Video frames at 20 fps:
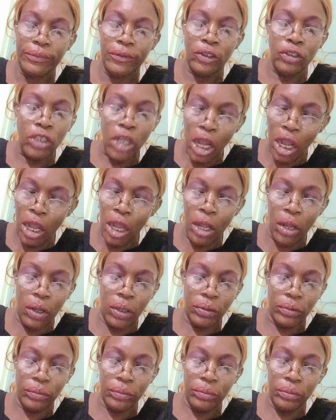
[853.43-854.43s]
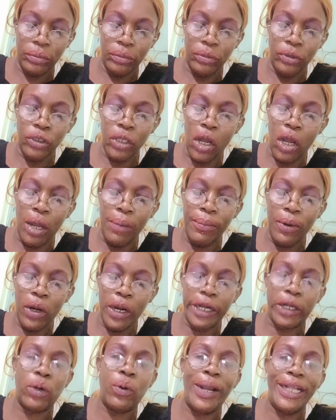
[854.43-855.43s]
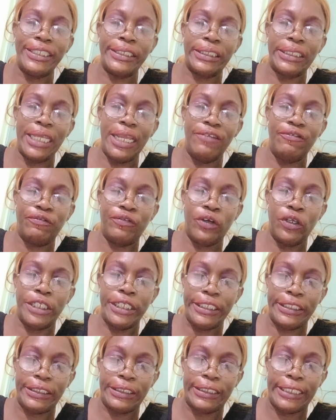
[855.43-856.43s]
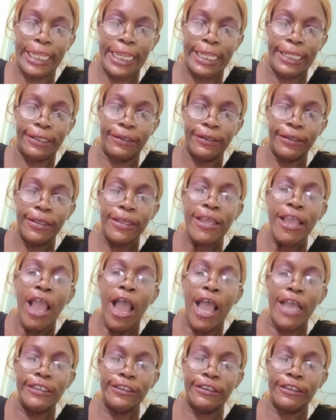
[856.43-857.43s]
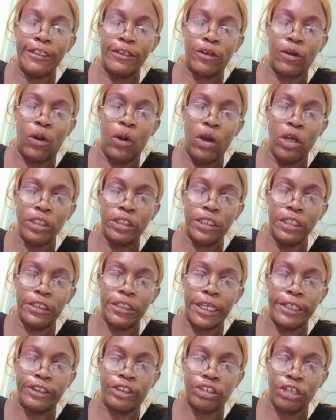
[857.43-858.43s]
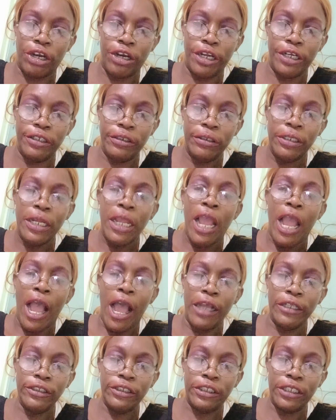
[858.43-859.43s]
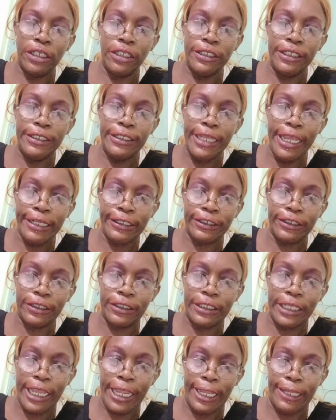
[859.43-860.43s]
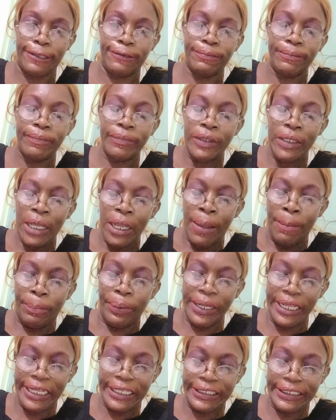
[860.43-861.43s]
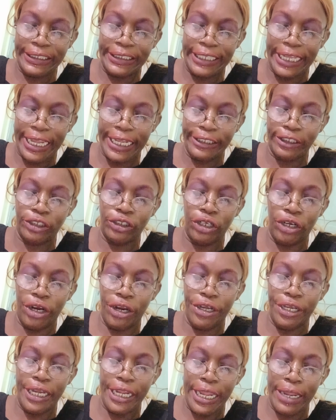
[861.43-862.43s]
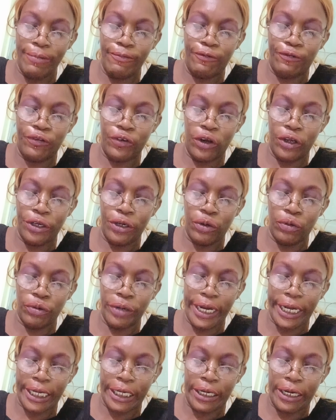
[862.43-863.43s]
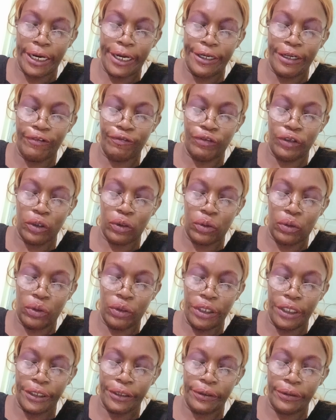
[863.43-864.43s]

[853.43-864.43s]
No, no more question for this day. Until court is adjourned, until the next day. Please state your name for the record of the court.